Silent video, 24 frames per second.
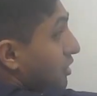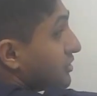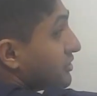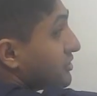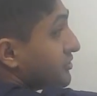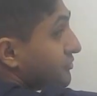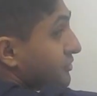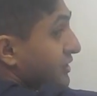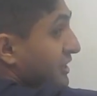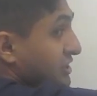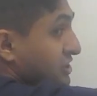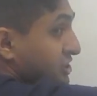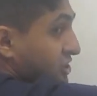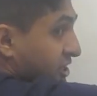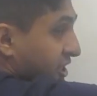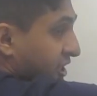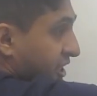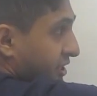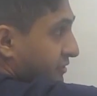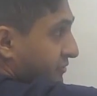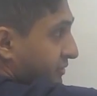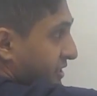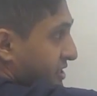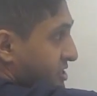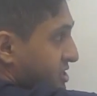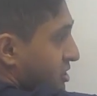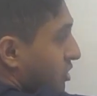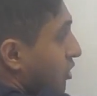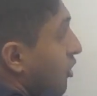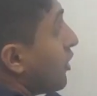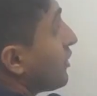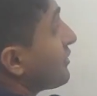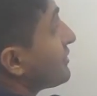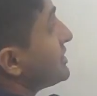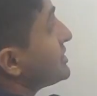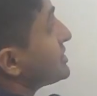undifferentiated phase,
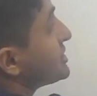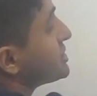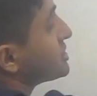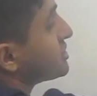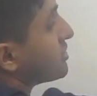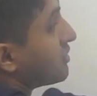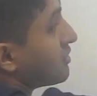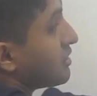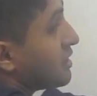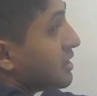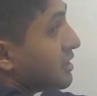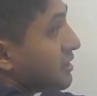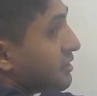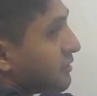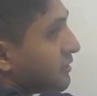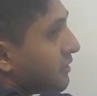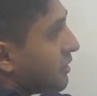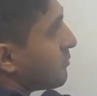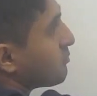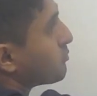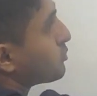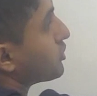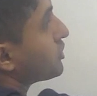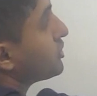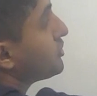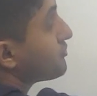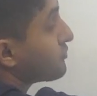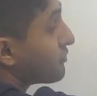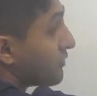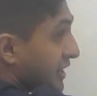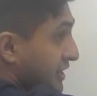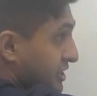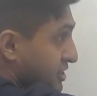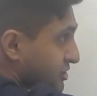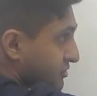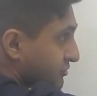or this is called a
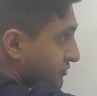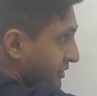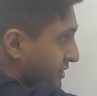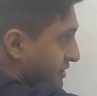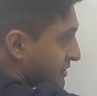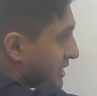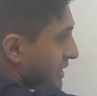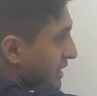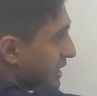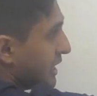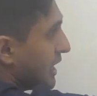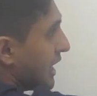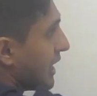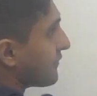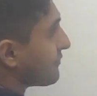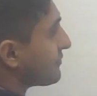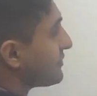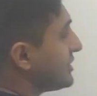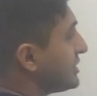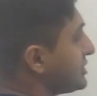proliferation phase. And